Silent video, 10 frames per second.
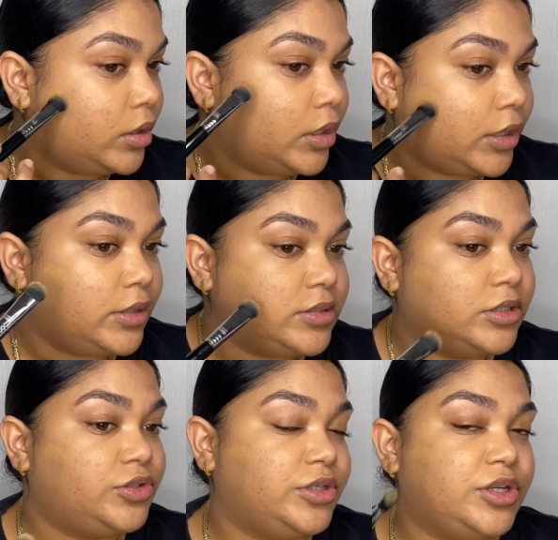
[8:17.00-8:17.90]

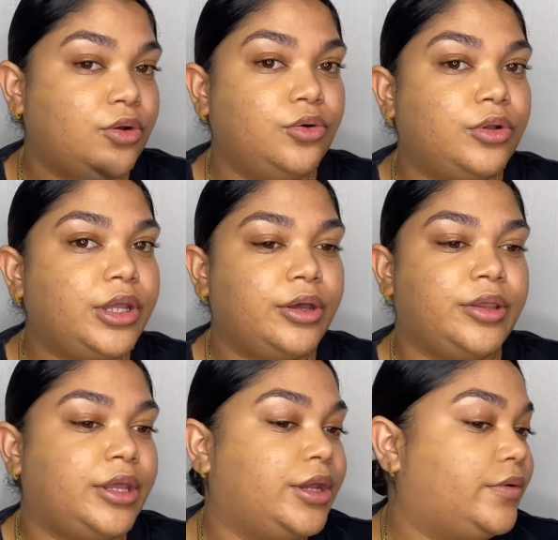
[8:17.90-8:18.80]
Concentrating only on
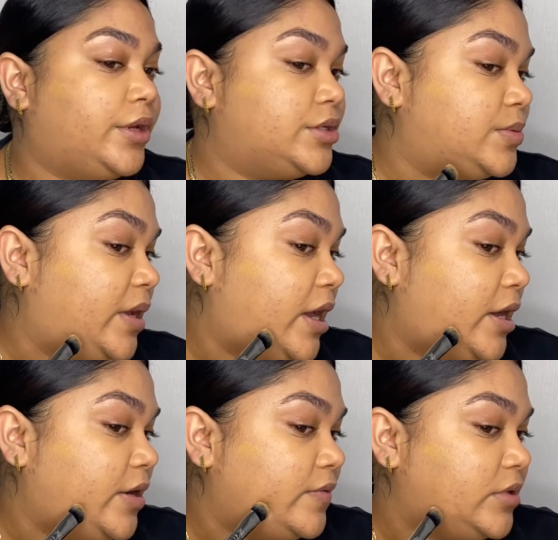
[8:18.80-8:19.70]
the areas where I
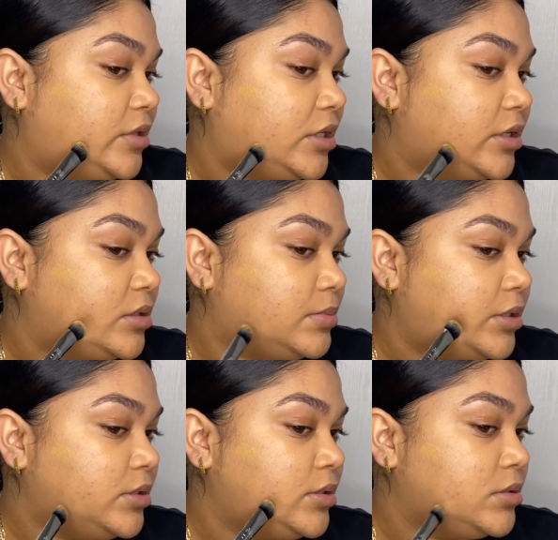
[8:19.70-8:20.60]
have the dark spots.